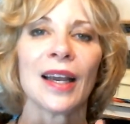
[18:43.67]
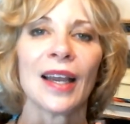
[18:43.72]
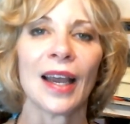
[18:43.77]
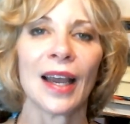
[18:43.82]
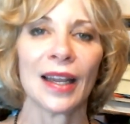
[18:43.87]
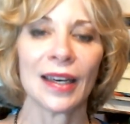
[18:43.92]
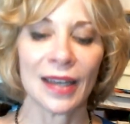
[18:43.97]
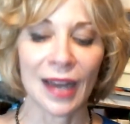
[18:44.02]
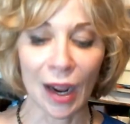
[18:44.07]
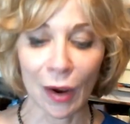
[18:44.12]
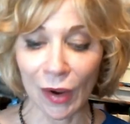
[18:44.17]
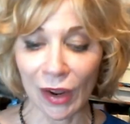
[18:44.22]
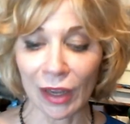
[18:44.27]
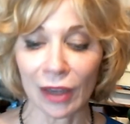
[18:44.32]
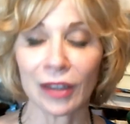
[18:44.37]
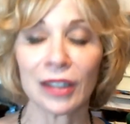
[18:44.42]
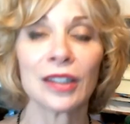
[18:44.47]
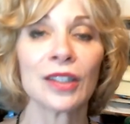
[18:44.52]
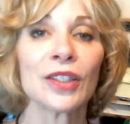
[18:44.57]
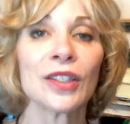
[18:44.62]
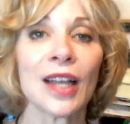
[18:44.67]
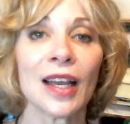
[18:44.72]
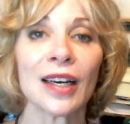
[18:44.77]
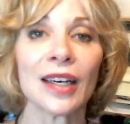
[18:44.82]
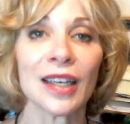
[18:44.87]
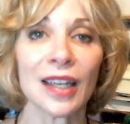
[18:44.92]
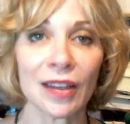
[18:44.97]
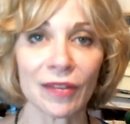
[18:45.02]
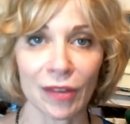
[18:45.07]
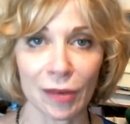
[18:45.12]
And now I
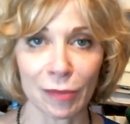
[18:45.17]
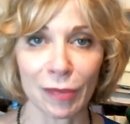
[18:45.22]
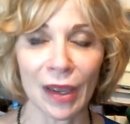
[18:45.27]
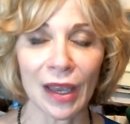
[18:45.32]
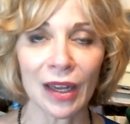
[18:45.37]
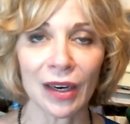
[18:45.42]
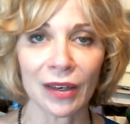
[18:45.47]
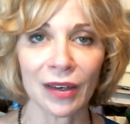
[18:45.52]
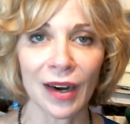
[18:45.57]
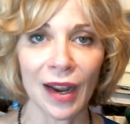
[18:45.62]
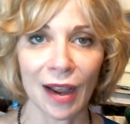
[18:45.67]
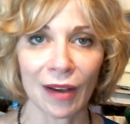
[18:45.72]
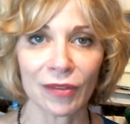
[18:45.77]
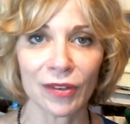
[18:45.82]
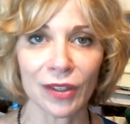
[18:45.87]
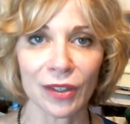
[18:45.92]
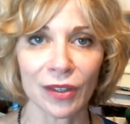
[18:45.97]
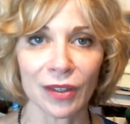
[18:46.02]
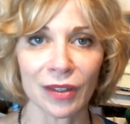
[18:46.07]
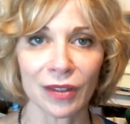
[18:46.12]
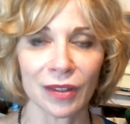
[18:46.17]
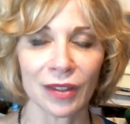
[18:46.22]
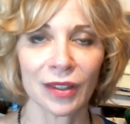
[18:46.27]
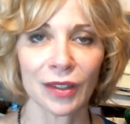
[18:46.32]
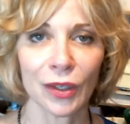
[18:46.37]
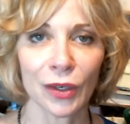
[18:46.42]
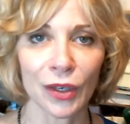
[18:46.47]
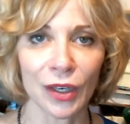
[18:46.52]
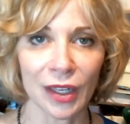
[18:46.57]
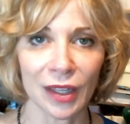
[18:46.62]
understand it even better after
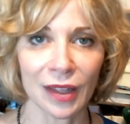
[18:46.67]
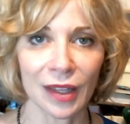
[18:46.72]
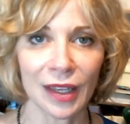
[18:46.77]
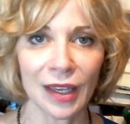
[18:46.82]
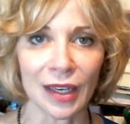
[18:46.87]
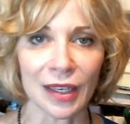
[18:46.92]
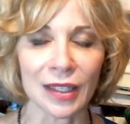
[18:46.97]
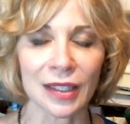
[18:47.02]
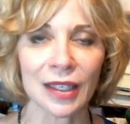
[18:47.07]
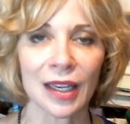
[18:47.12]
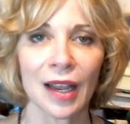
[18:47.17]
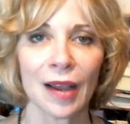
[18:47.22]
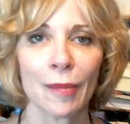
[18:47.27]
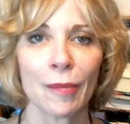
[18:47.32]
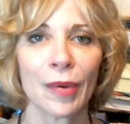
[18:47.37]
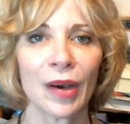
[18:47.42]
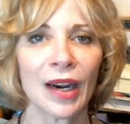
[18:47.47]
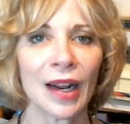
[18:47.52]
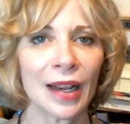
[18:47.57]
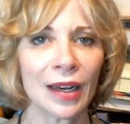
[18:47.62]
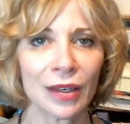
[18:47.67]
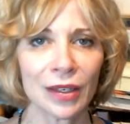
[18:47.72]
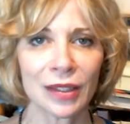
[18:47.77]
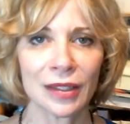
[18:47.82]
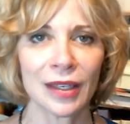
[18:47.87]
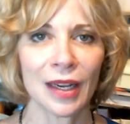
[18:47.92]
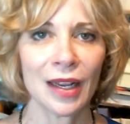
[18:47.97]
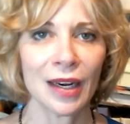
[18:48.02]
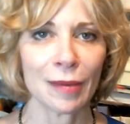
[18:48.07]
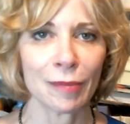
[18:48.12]
learning this. But I
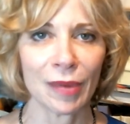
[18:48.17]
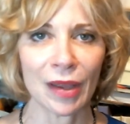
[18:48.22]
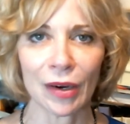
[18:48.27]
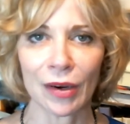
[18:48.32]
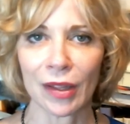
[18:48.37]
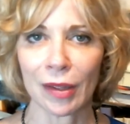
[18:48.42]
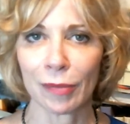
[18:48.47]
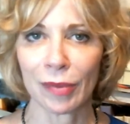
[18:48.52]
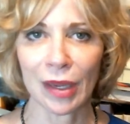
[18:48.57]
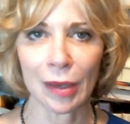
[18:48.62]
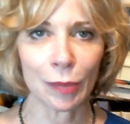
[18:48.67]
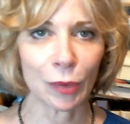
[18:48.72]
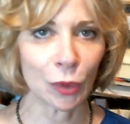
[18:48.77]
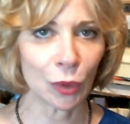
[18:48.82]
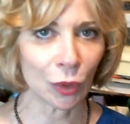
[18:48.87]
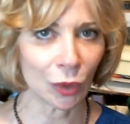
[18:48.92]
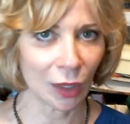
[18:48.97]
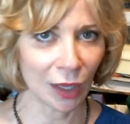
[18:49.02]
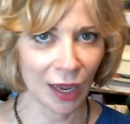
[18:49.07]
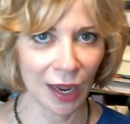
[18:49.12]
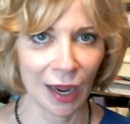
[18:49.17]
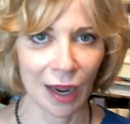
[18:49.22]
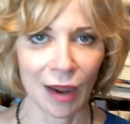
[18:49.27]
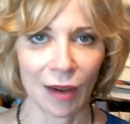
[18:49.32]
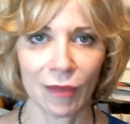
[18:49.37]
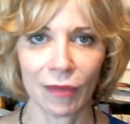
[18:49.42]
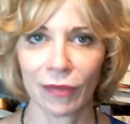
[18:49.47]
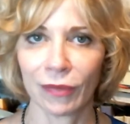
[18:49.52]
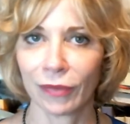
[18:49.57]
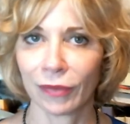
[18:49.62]
understand it better that people
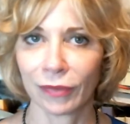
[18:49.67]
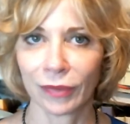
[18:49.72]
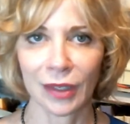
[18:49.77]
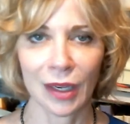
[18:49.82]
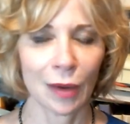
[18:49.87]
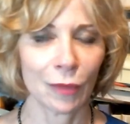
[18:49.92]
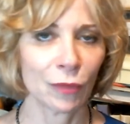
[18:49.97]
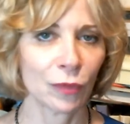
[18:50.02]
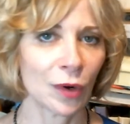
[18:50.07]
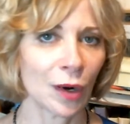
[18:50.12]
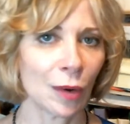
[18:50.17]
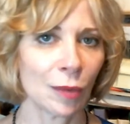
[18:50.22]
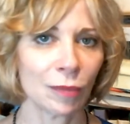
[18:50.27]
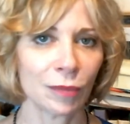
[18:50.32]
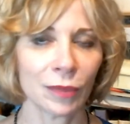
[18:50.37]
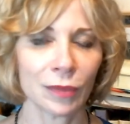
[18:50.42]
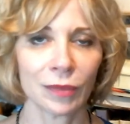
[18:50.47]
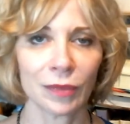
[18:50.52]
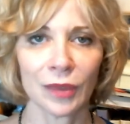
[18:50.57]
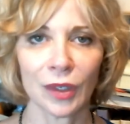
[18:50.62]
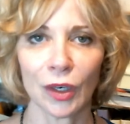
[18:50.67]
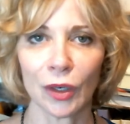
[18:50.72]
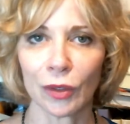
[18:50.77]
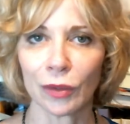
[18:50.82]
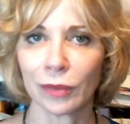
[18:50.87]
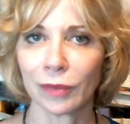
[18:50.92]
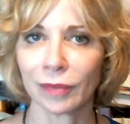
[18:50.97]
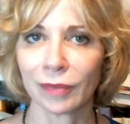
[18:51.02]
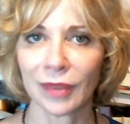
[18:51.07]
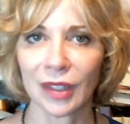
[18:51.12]
have come from,
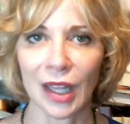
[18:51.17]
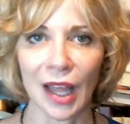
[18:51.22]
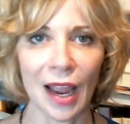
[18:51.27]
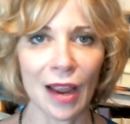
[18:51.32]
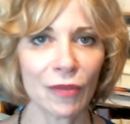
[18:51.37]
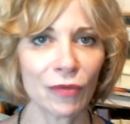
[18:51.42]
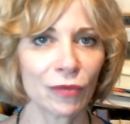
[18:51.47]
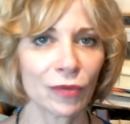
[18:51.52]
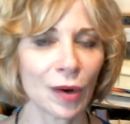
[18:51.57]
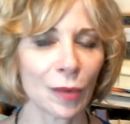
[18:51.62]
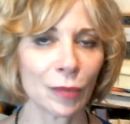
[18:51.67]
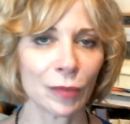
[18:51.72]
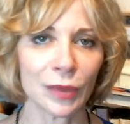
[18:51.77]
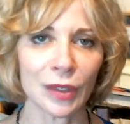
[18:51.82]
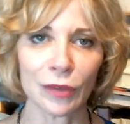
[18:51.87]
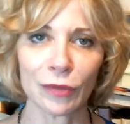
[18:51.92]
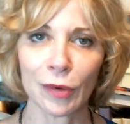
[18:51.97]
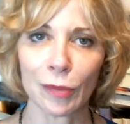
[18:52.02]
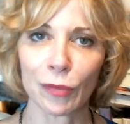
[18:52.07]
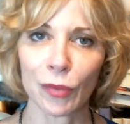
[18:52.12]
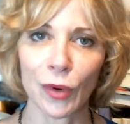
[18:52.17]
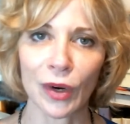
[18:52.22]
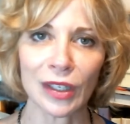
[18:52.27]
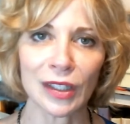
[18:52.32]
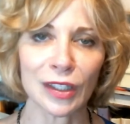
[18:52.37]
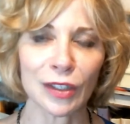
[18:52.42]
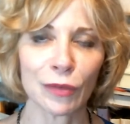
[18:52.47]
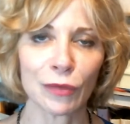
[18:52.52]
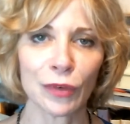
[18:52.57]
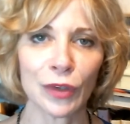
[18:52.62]
life from different
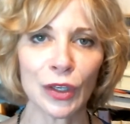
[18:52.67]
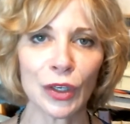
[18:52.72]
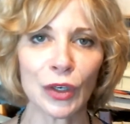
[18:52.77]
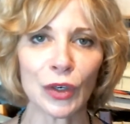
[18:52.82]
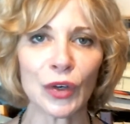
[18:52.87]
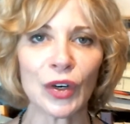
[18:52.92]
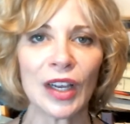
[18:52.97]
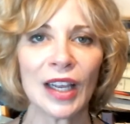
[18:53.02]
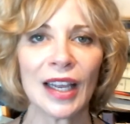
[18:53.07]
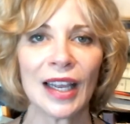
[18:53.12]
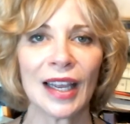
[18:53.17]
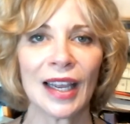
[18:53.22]
points of view.